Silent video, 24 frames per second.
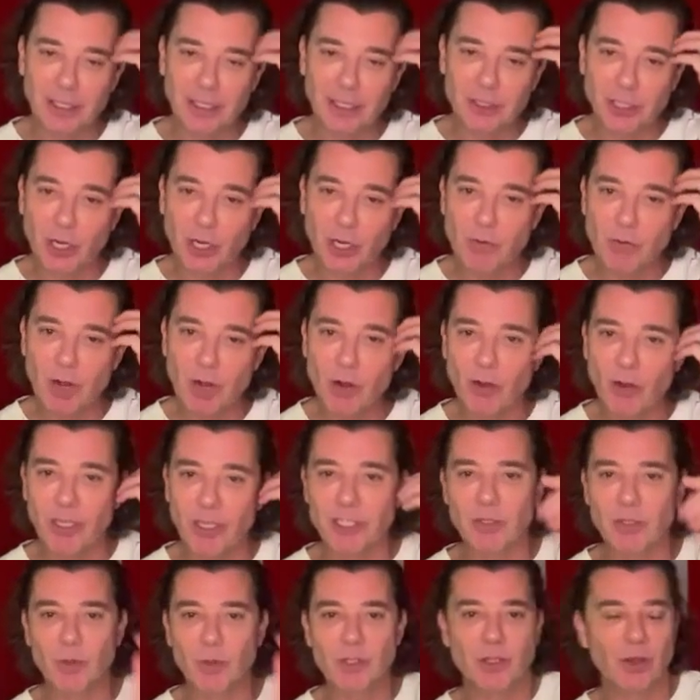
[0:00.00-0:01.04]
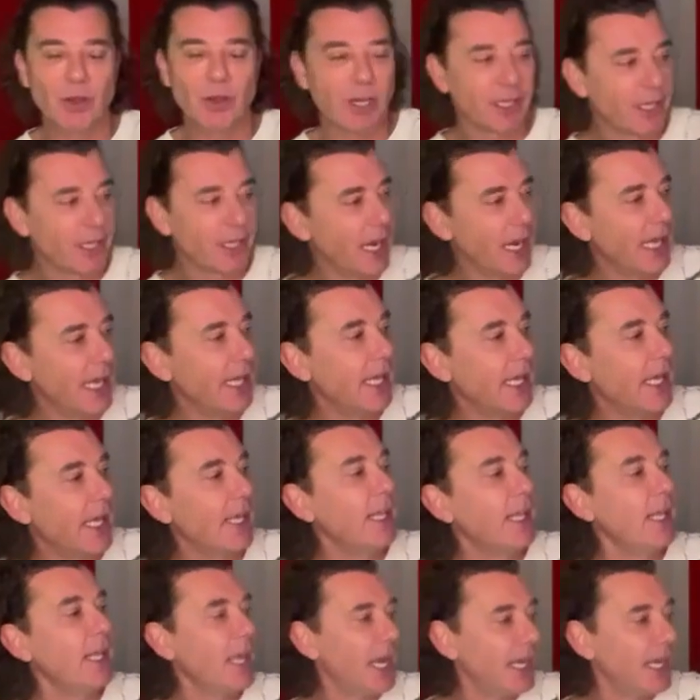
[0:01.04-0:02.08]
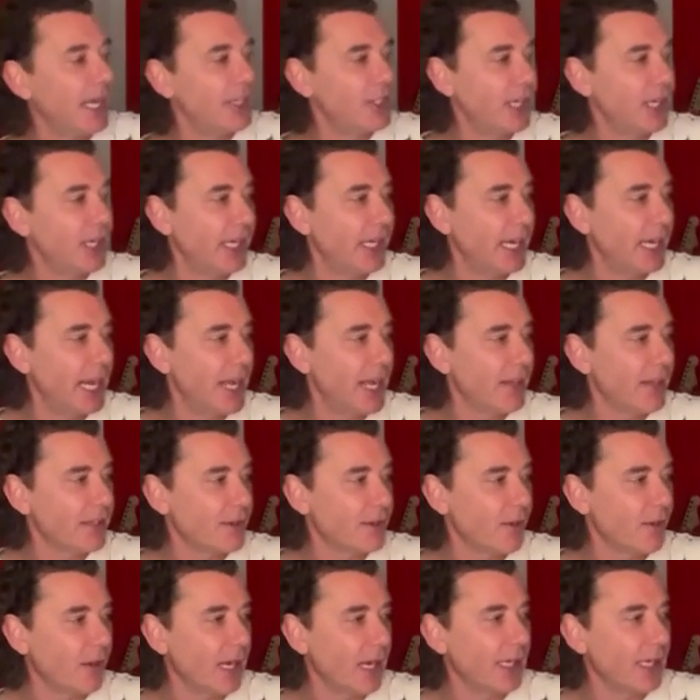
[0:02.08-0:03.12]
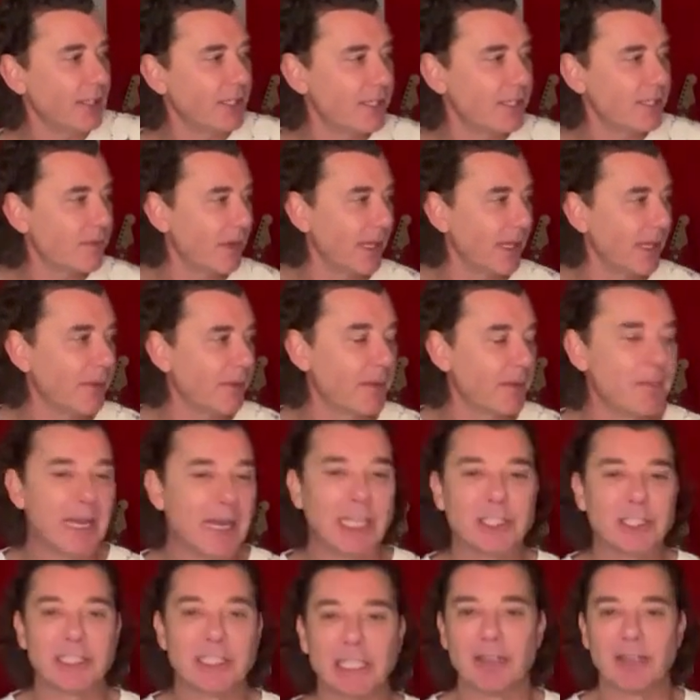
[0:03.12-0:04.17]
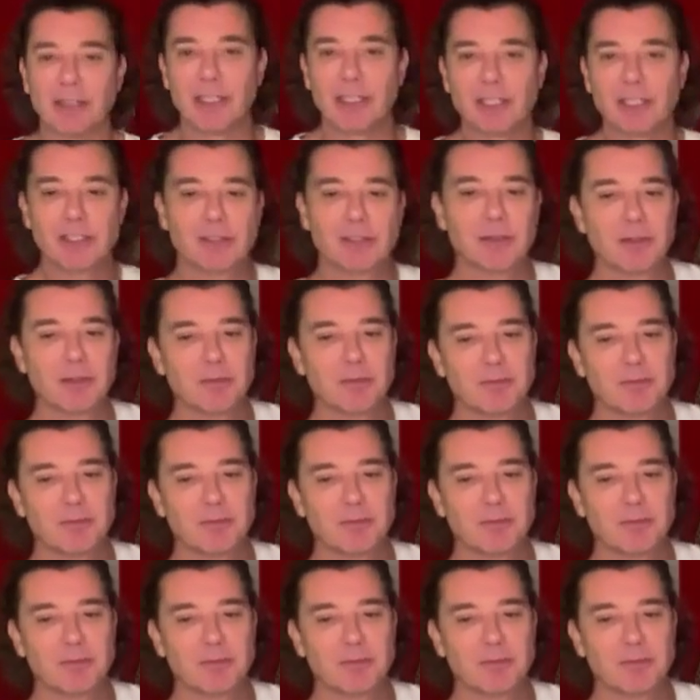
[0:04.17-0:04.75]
Joe Rogan has always got a guy there. Hey, check it out, Scott. I could just play with imaginary and just